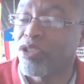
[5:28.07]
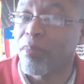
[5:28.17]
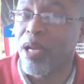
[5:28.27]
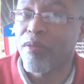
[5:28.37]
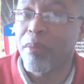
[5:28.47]

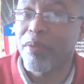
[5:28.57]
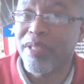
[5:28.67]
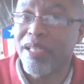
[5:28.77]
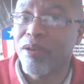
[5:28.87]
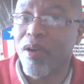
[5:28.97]
better
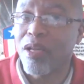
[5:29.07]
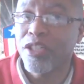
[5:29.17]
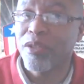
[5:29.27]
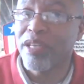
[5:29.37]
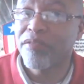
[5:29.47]
represent her or else
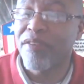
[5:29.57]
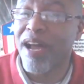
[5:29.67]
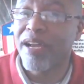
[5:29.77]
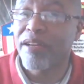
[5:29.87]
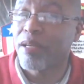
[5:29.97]
she'll get
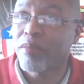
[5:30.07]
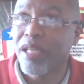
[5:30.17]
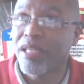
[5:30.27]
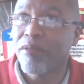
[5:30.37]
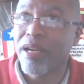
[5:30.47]
fired. I'm
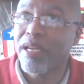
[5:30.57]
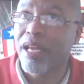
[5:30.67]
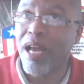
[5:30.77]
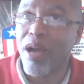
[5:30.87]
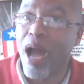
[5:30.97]
telling you right
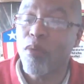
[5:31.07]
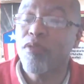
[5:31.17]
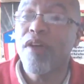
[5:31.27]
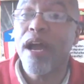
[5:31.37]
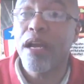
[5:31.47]
now, I will
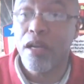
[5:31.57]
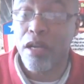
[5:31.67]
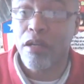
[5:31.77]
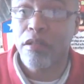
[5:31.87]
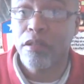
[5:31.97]
fire
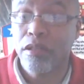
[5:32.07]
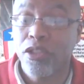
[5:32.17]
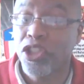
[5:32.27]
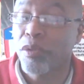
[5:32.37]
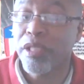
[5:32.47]
her.
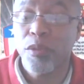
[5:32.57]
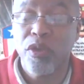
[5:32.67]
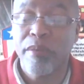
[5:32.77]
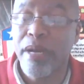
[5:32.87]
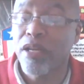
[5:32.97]
She won't have to worry about